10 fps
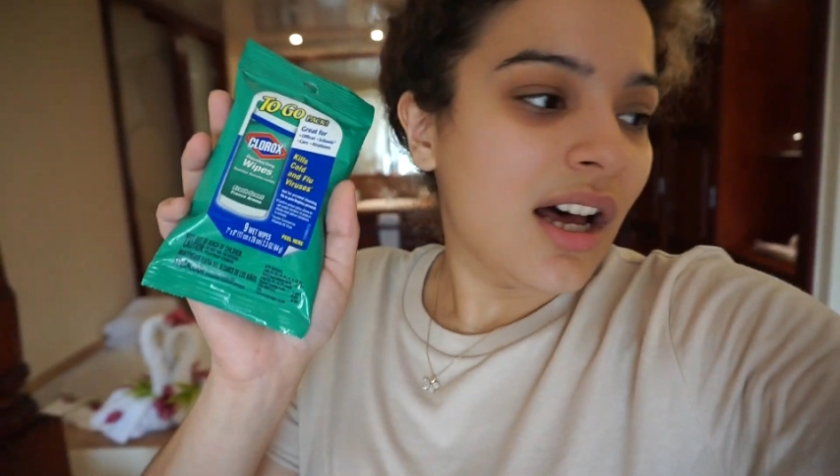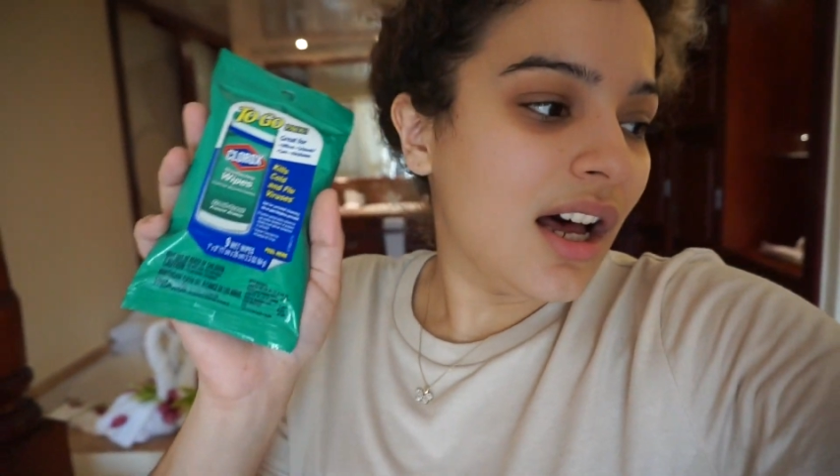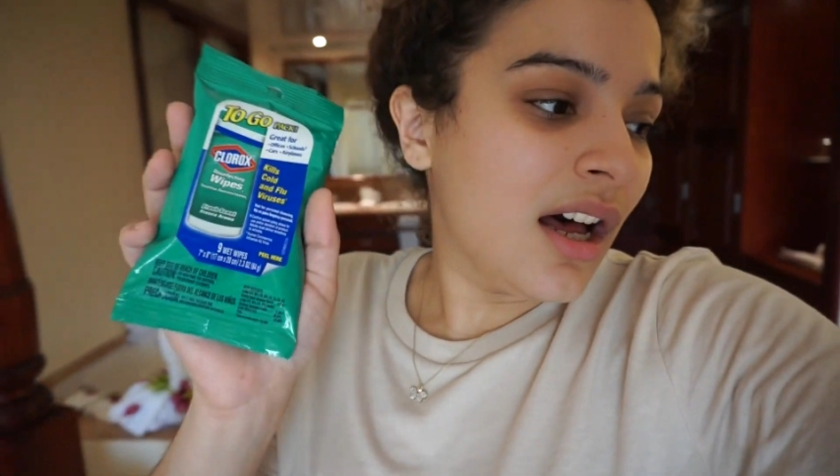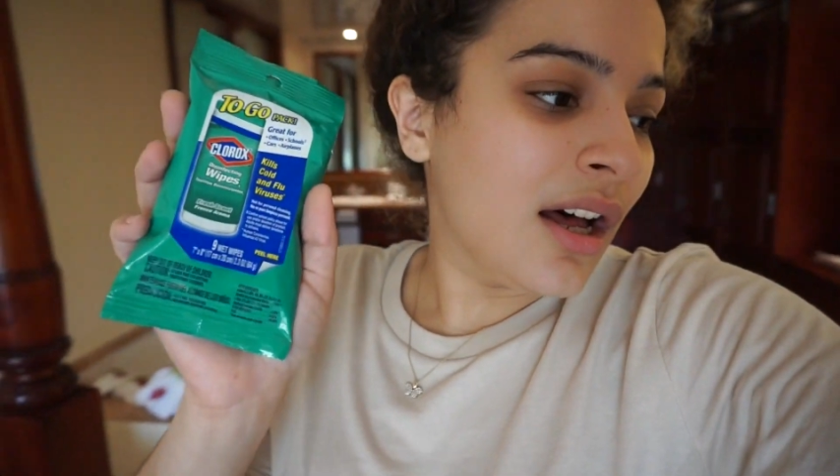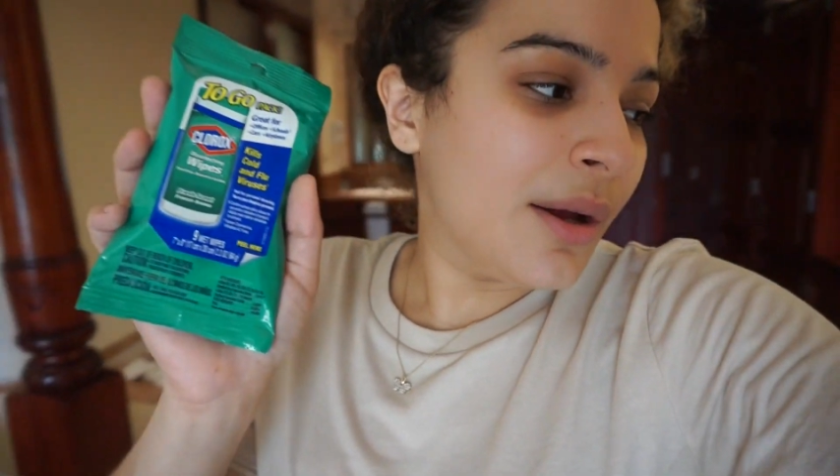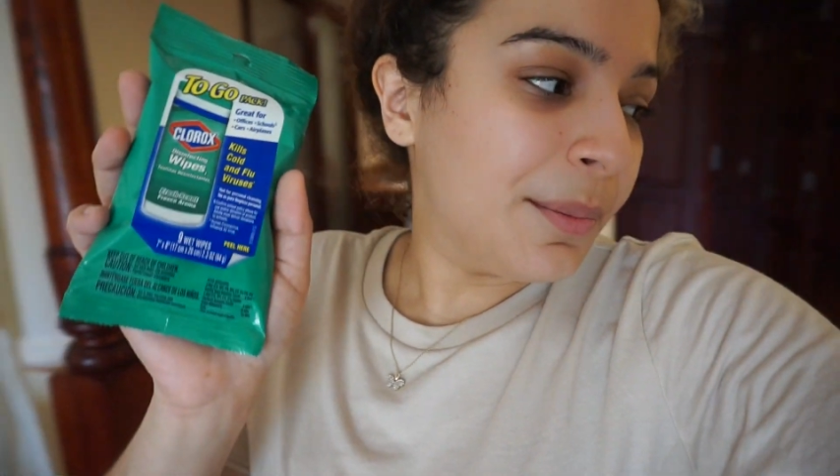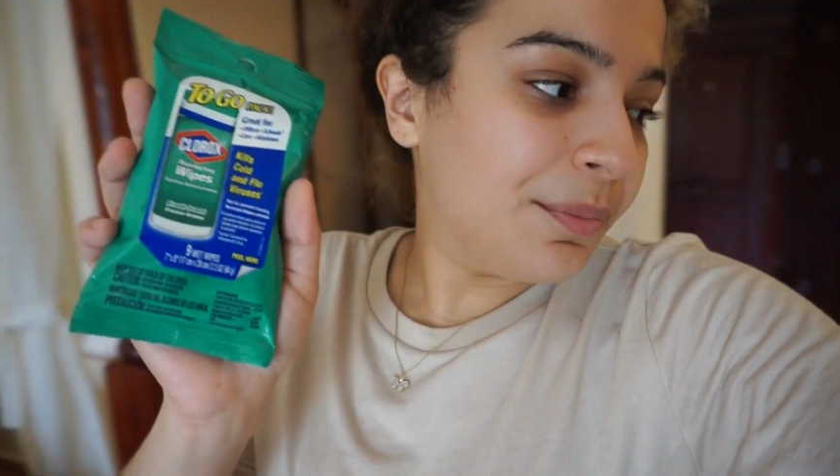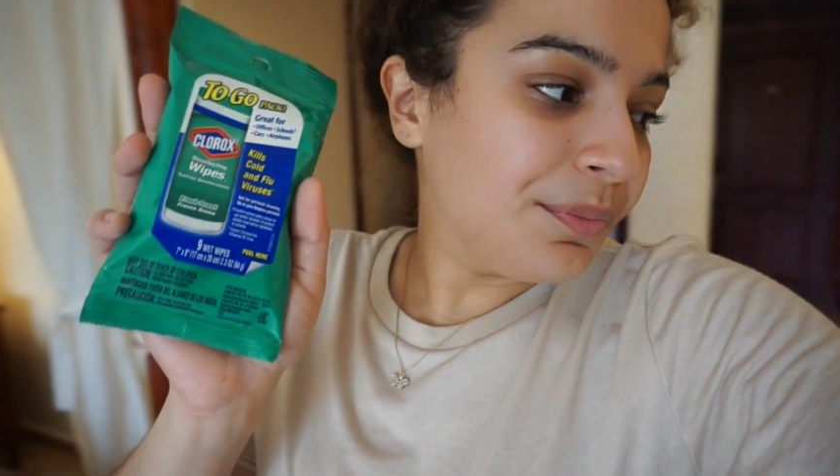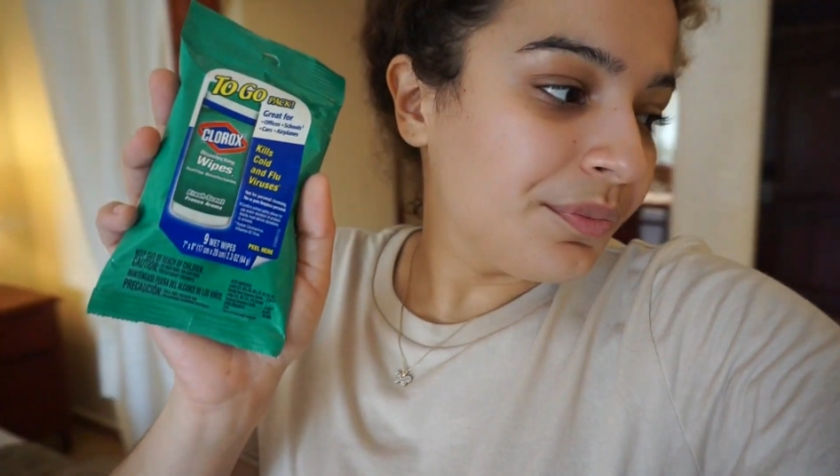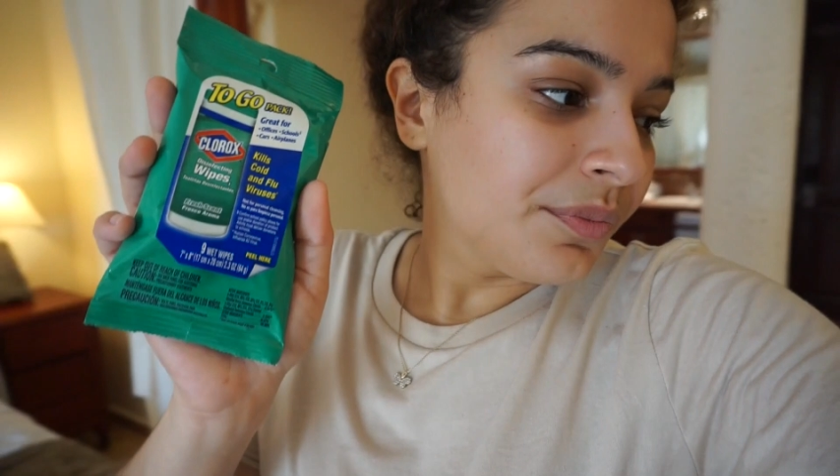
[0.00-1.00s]

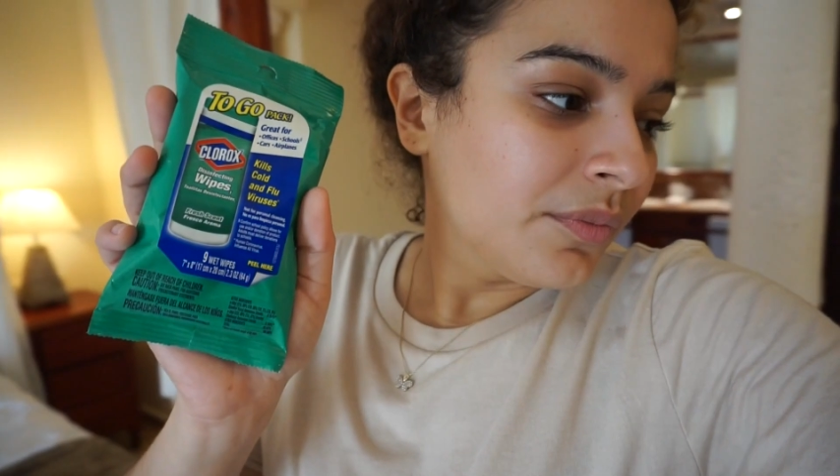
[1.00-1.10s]
um,